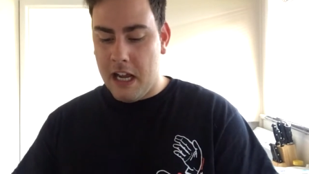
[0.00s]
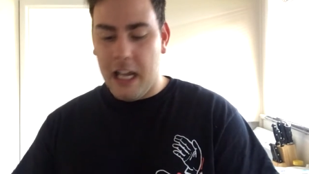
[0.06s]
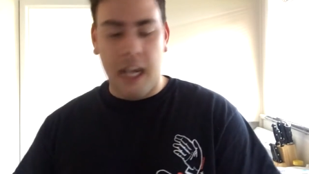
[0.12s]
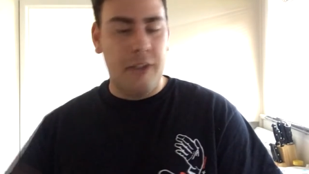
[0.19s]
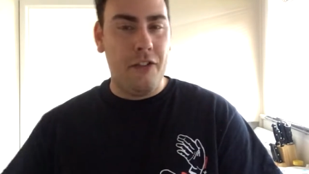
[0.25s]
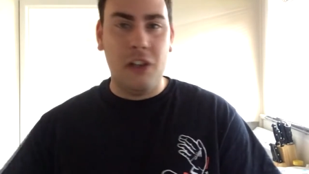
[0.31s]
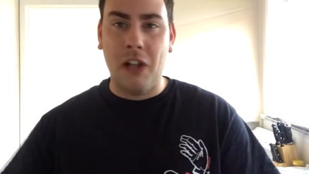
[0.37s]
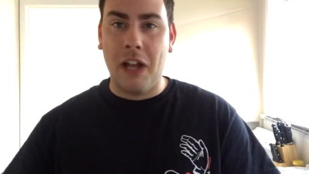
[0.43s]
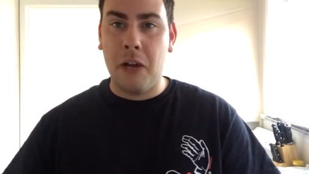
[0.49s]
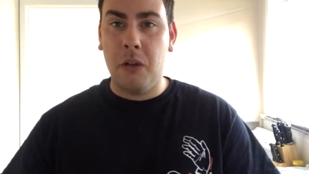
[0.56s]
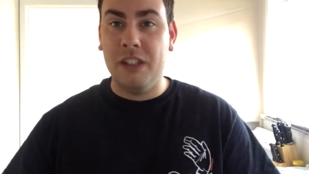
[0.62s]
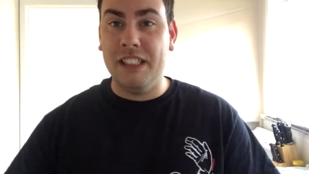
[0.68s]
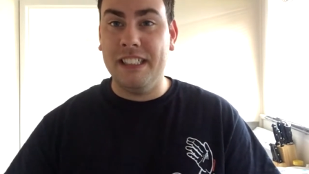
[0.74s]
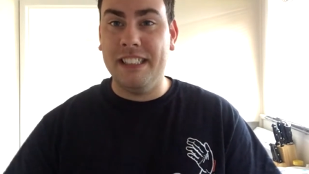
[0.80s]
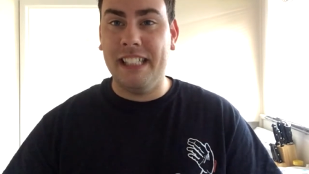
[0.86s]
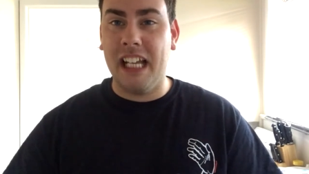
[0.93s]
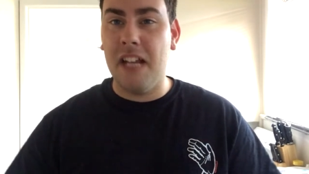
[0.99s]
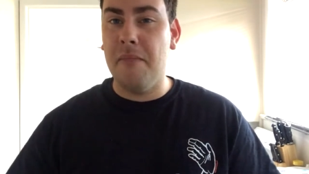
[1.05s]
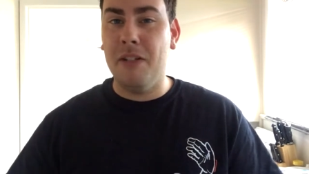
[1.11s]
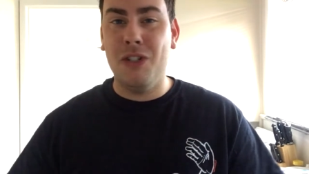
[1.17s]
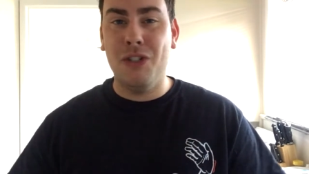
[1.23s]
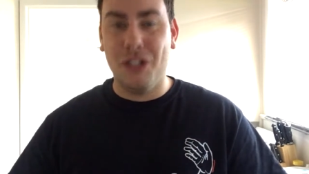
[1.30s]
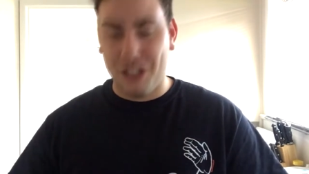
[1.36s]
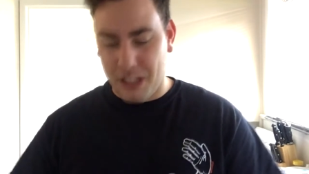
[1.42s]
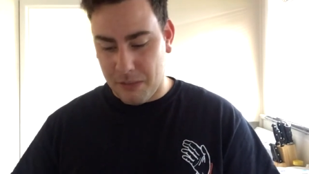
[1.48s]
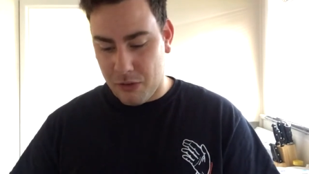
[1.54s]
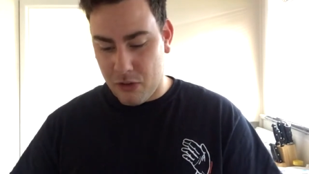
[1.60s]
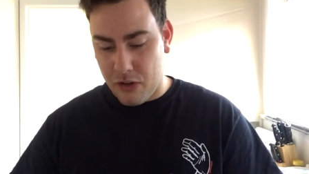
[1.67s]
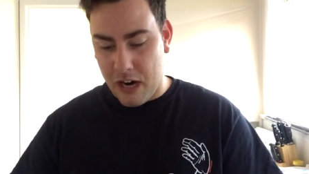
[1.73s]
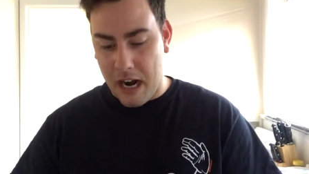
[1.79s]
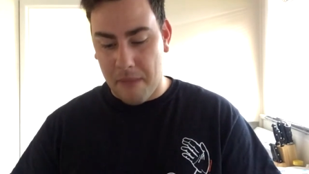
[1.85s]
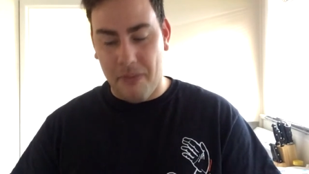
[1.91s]
If you like what you see, be sure to
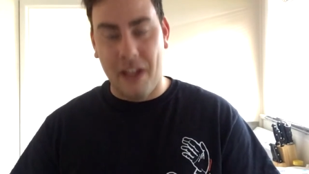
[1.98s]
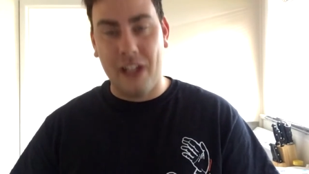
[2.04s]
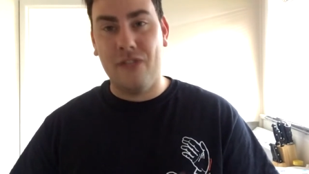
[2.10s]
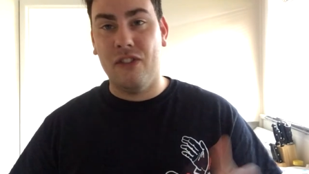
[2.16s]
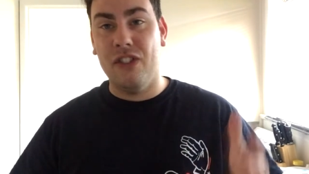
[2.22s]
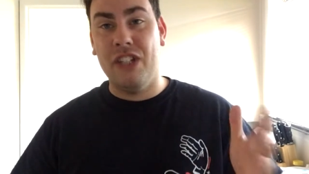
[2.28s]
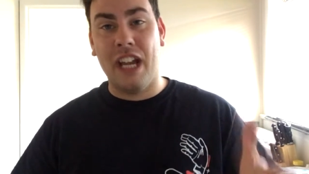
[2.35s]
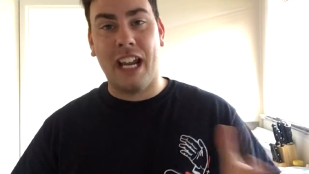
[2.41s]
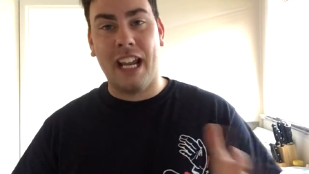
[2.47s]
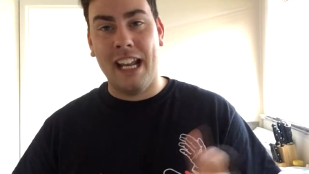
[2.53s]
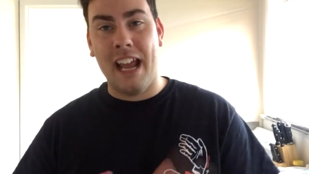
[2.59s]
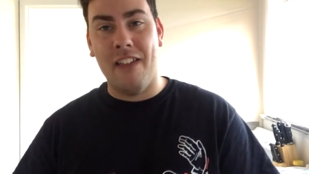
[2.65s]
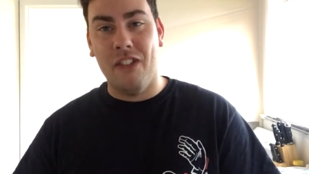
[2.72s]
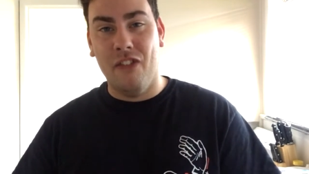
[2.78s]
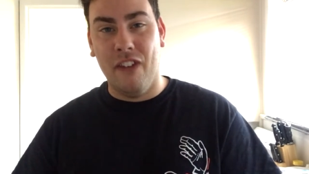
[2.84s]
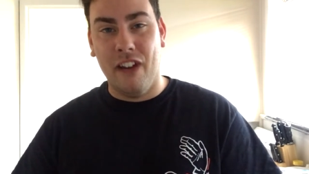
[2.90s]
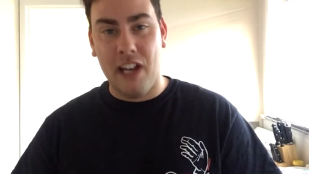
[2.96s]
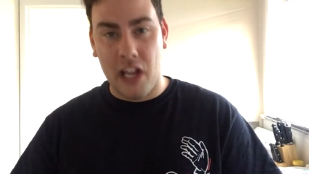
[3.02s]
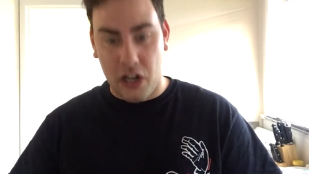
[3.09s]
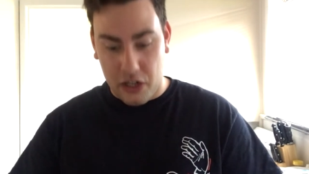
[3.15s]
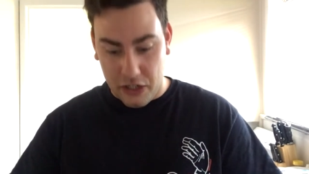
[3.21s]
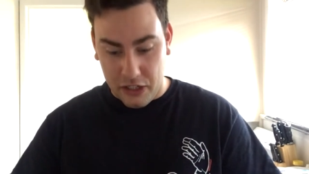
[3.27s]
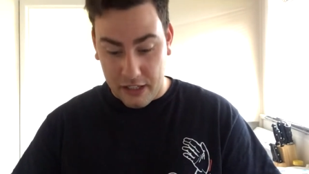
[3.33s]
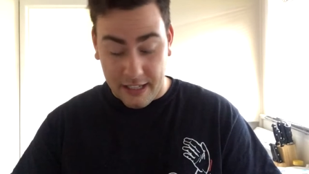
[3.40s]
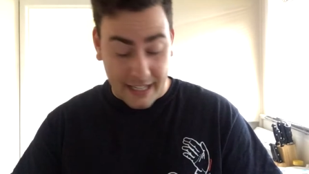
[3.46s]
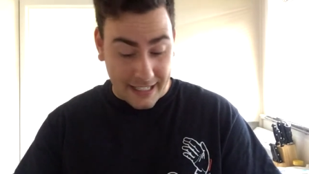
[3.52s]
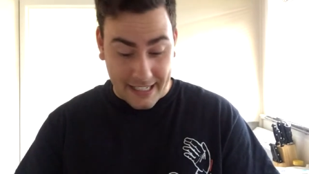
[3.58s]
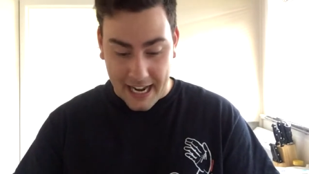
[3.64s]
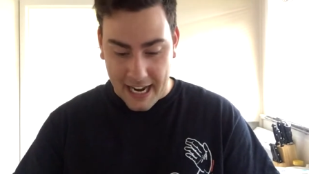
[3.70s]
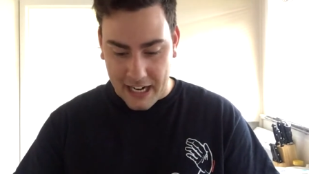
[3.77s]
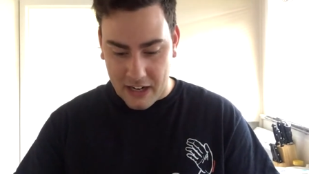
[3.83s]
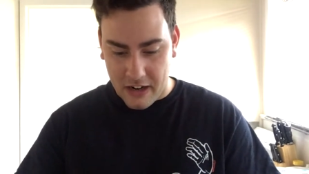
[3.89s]
subscribe. Thanks for checking out this video yet
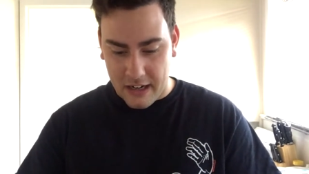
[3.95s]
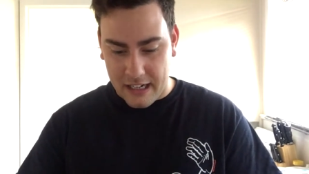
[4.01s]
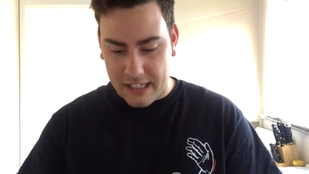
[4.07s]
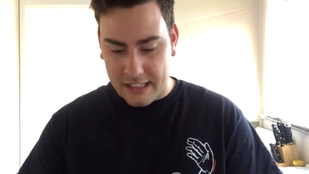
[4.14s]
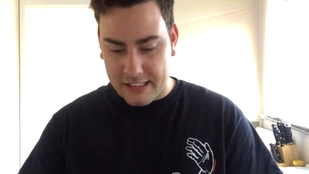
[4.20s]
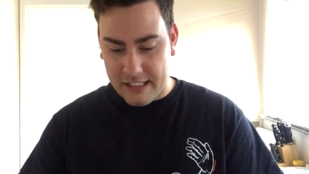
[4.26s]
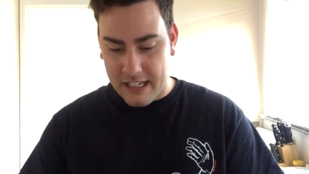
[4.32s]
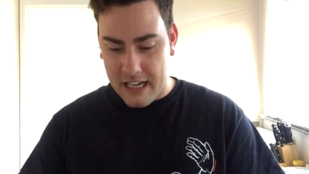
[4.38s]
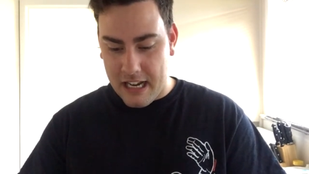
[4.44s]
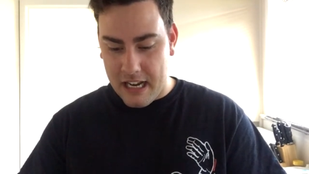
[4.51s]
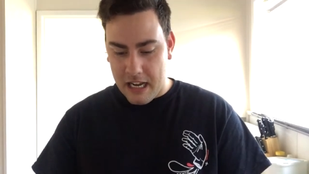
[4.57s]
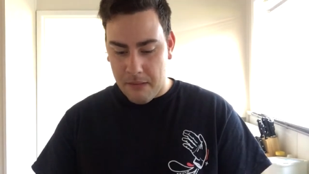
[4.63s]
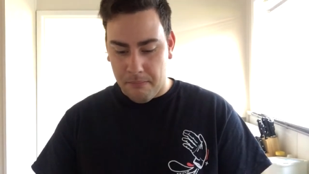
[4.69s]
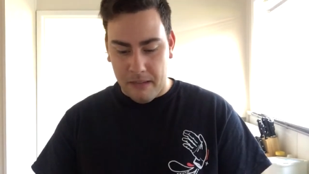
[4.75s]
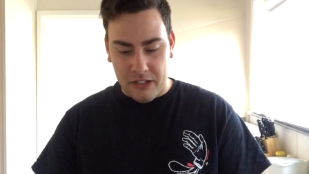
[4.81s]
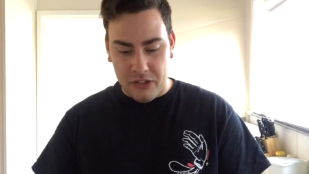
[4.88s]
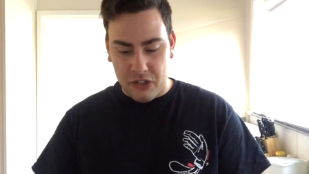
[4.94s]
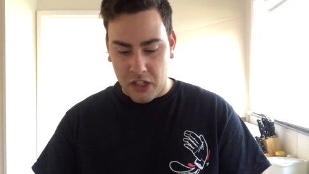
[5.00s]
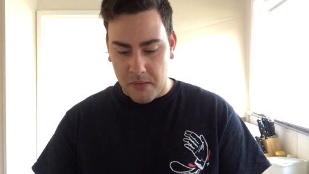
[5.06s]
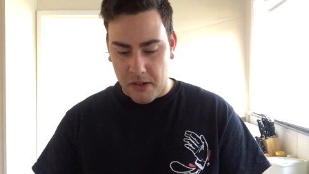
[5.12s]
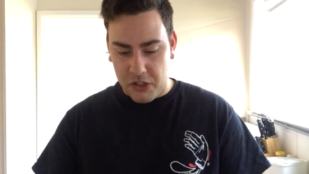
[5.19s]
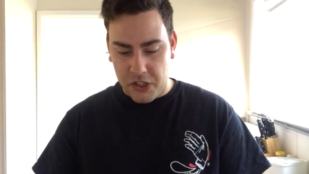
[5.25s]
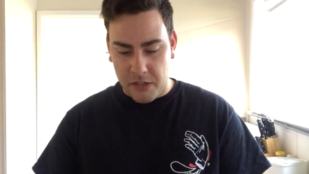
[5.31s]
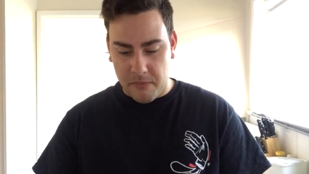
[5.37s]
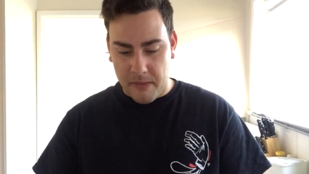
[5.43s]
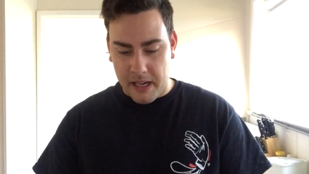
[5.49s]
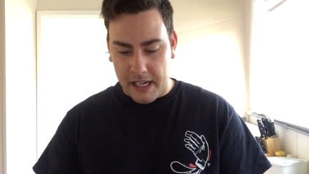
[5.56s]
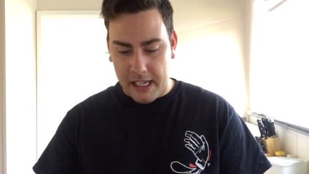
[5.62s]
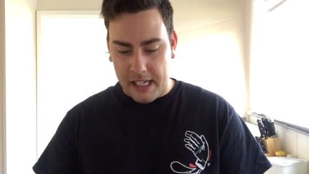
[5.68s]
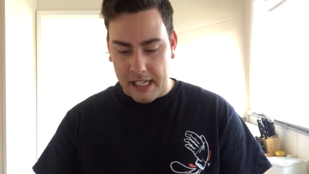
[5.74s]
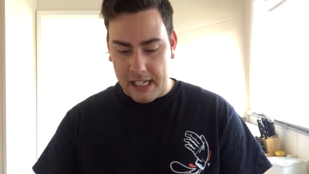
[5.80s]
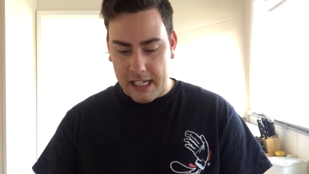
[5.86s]
again, guys. It means so much to
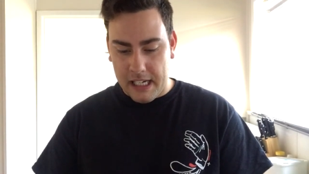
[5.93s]
me.